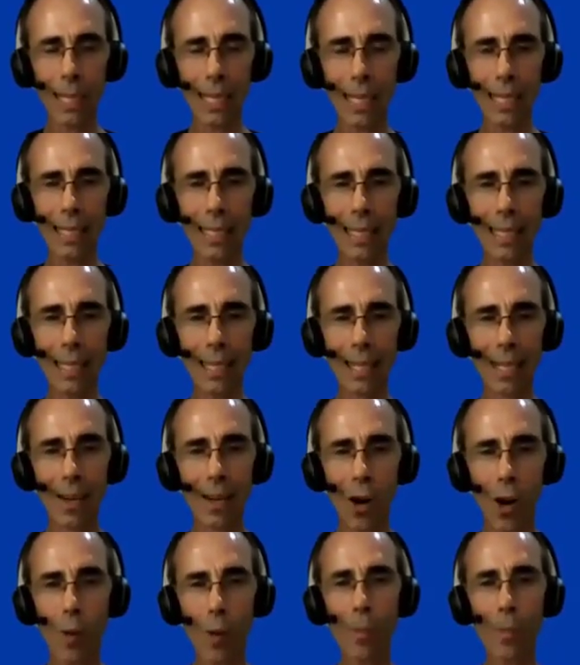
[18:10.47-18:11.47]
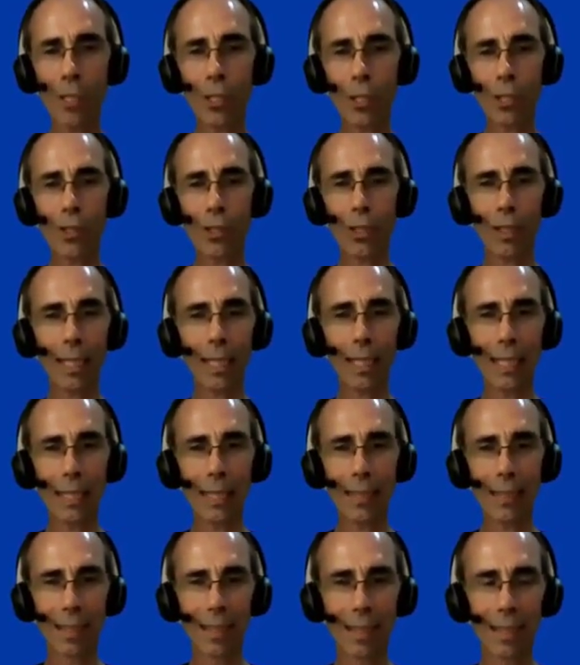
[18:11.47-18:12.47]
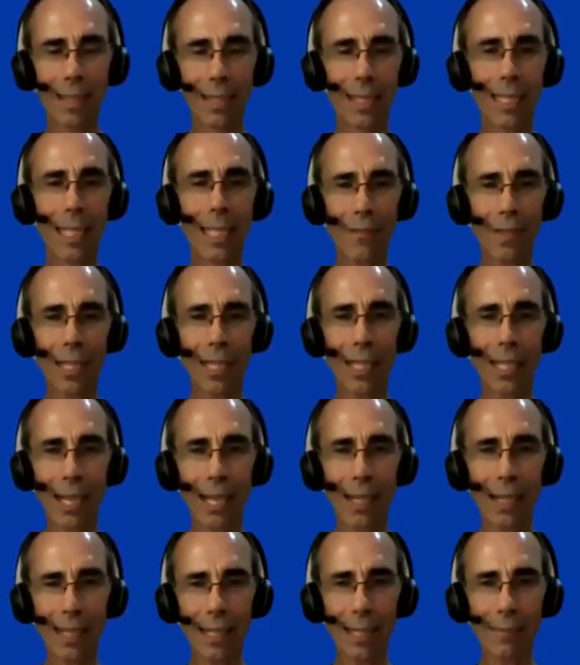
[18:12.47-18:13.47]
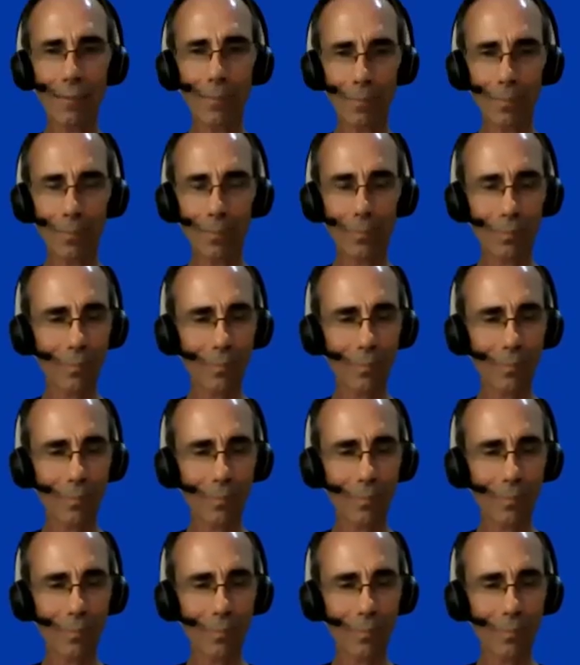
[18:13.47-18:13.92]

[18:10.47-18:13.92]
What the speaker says: and Army took the lead 7-0.